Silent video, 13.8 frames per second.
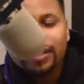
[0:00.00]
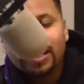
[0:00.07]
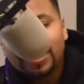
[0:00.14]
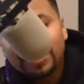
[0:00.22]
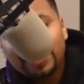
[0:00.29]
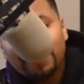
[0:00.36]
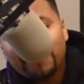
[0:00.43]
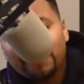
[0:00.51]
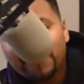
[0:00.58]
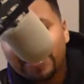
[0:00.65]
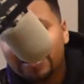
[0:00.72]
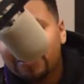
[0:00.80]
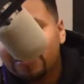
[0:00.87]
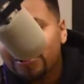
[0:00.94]
Yeah, I'm
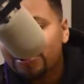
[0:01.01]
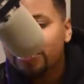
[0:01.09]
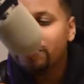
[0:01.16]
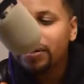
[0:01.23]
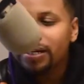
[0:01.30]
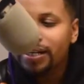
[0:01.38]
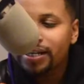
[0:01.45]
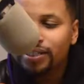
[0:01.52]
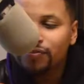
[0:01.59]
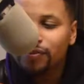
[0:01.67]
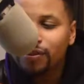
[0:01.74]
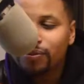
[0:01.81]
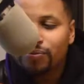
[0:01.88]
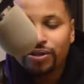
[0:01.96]
feeling real blessed,
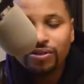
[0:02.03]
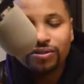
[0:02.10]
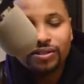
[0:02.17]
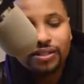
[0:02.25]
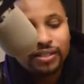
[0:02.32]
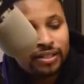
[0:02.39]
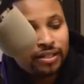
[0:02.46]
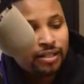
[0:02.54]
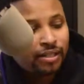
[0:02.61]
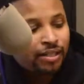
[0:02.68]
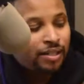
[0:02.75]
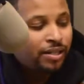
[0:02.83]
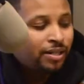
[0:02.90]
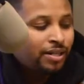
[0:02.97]
feeling real good.
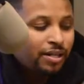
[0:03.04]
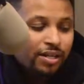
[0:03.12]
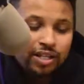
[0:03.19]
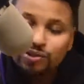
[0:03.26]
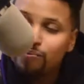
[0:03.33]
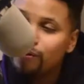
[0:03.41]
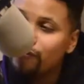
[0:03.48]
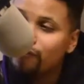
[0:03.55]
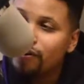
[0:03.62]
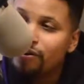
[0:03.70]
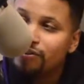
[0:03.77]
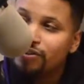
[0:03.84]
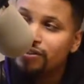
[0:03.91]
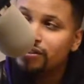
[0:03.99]
It's my
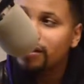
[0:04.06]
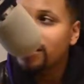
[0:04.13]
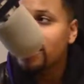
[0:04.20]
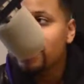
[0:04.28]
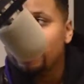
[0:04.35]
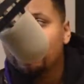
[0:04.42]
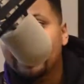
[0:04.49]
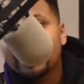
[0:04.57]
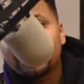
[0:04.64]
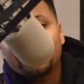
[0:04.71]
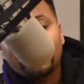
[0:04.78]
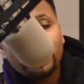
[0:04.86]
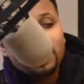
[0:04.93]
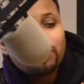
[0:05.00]
first major
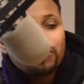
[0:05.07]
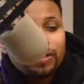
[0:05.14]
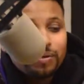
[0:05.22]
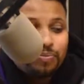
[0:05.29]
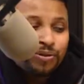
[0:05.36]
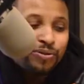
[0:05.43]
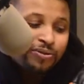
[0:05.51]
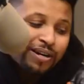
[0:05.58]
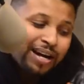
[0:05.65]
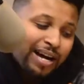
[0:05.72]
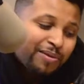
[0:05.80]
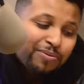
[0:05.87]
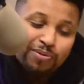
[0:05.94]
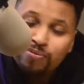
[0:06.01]
label debut
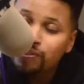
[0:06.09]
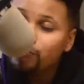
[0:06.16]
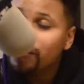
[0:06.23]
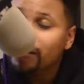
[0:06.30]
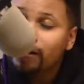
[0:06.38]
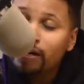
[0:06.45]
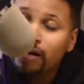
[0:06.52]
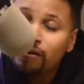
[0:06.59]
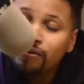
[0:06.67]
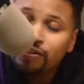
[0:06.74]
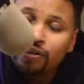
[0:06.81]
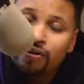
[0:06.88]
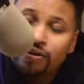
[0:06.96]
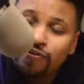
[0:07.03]
album. It's been a long
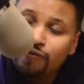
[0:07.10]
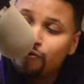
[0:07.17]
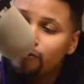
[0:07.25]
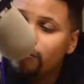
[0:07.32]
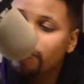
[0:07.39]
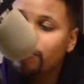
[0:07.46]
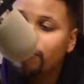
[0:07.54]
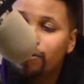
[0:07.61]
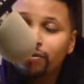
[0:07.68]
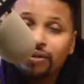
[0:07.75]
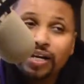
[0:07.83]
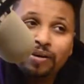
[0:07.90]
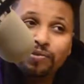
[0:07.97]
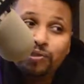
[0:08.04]
journey for me. Real
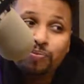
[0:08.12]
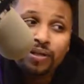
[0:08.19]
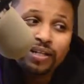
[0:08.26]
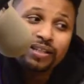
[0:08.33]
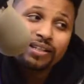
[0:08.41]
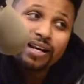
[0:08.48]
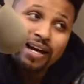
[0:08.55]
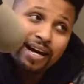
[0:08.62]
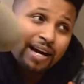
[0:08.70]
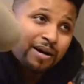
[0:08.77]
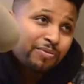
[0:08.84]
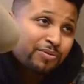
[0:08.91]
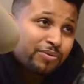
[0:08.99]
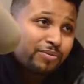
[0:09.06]
name Speed, the
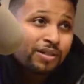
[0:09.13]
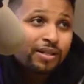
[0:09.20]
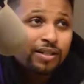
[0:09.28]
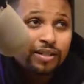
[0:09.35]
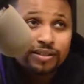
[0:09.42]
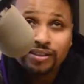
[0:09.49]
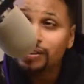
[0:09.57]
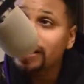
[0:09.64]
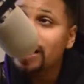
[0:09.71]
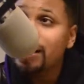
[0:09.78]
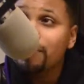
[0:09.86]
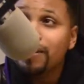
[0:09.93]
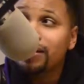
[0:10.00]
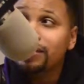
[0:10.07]
album just
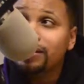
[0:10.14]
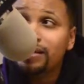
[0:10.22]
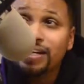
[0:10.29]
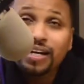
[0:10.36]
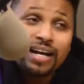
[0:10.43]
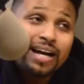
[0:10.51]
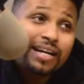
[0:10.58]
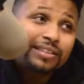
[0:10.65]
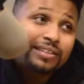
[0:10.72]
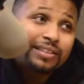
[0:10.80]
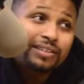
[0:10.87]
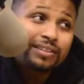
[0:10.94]
came out today actually.